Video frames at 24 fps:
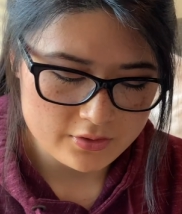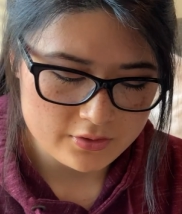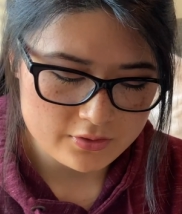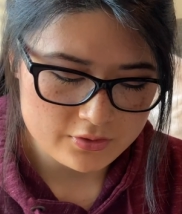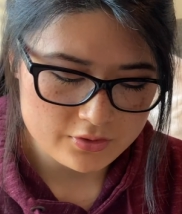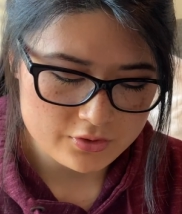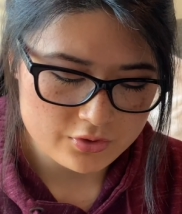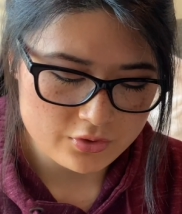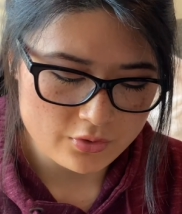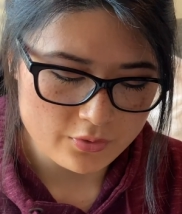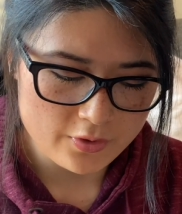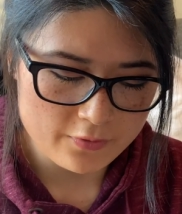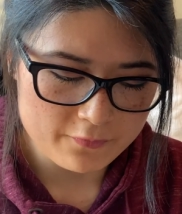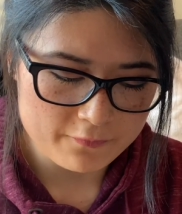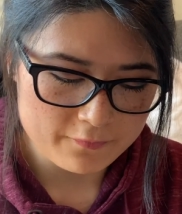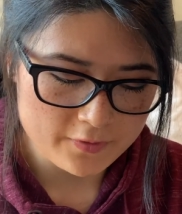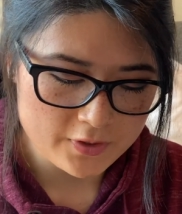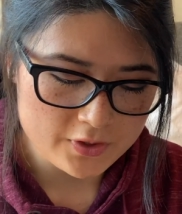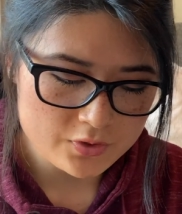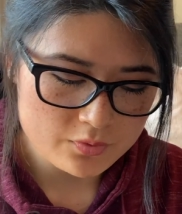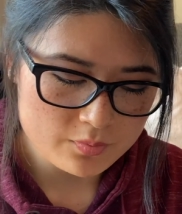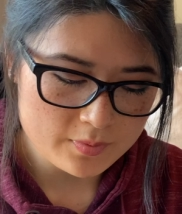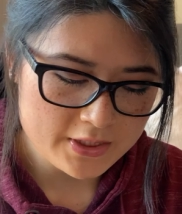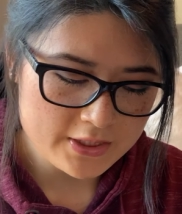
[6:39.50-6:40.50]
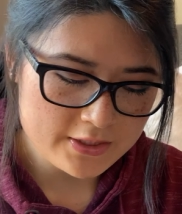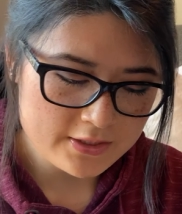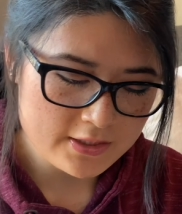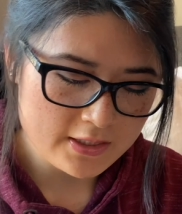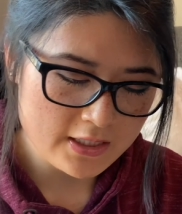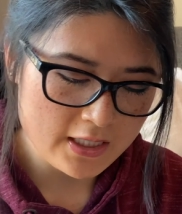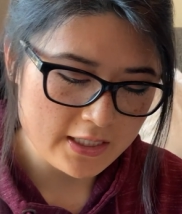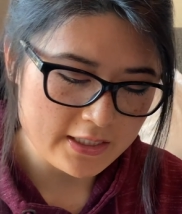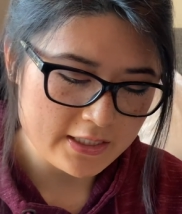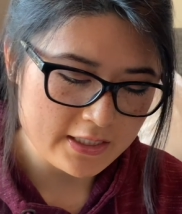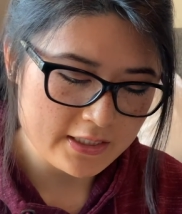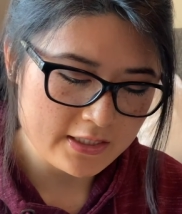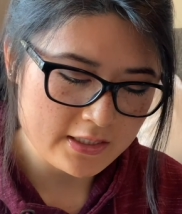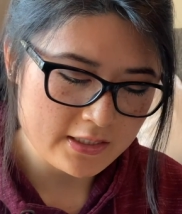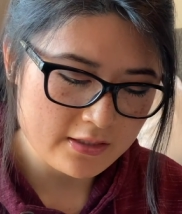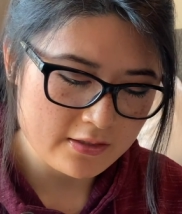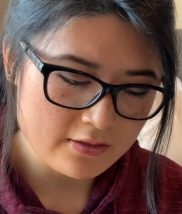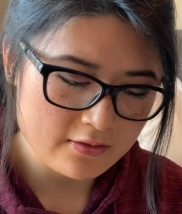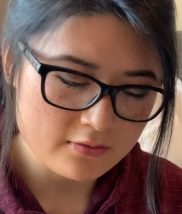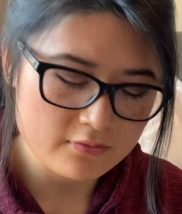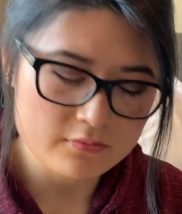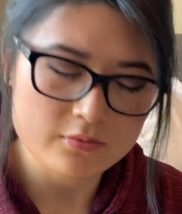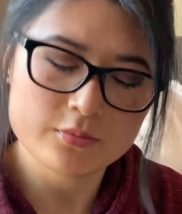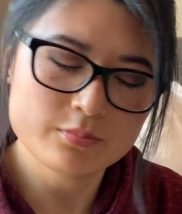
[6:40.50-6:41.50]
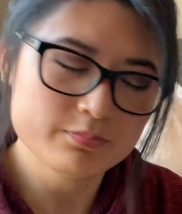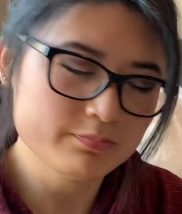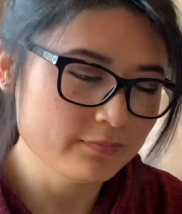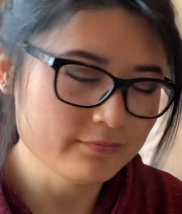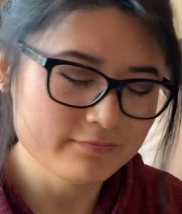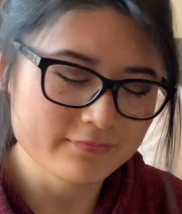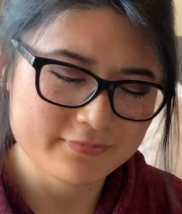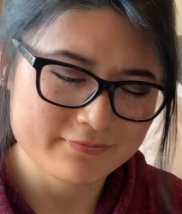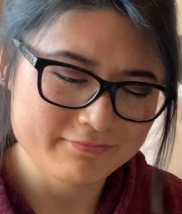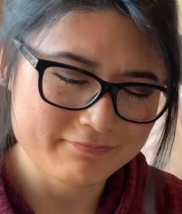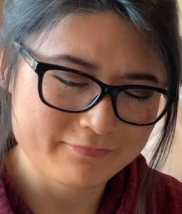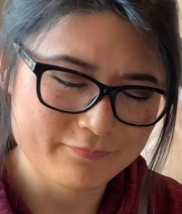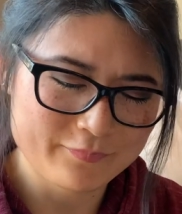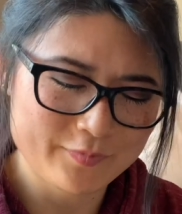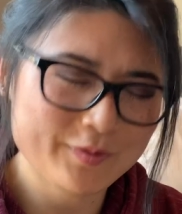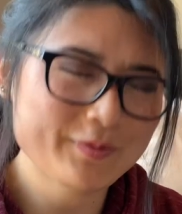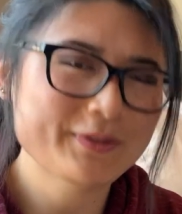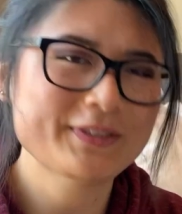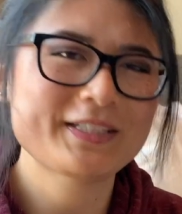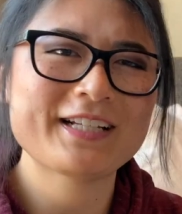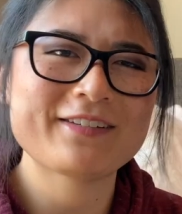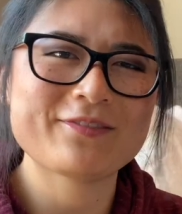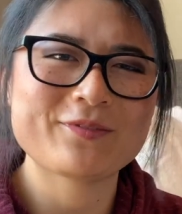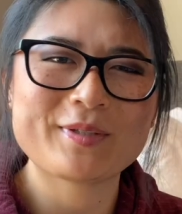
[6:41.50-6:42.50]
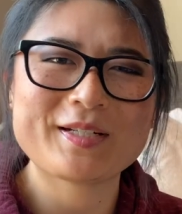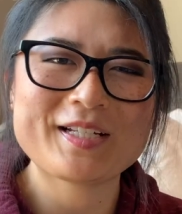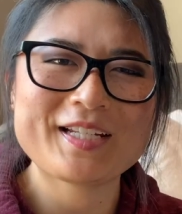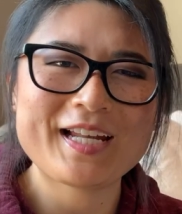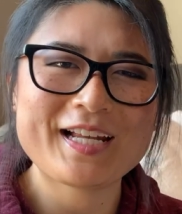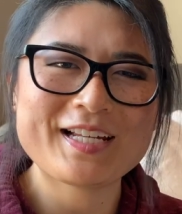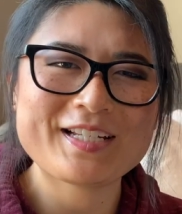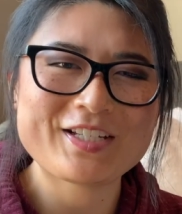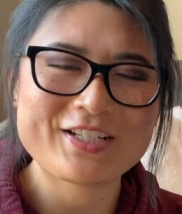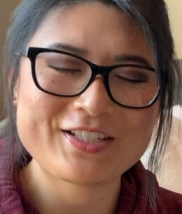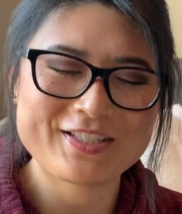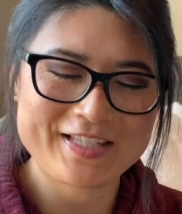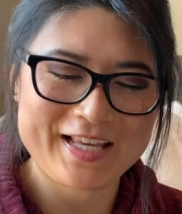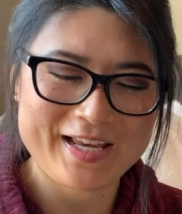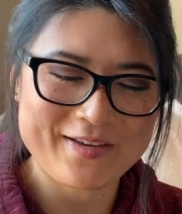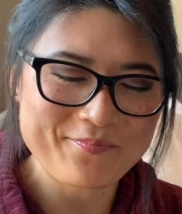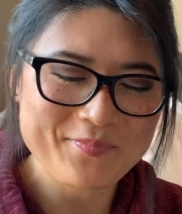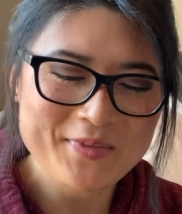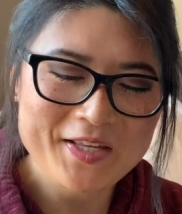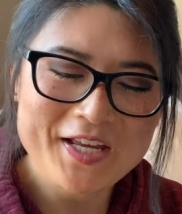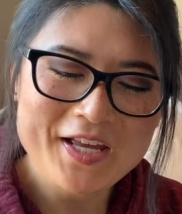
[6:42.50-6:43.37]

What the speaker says: So the first one is what did I just say?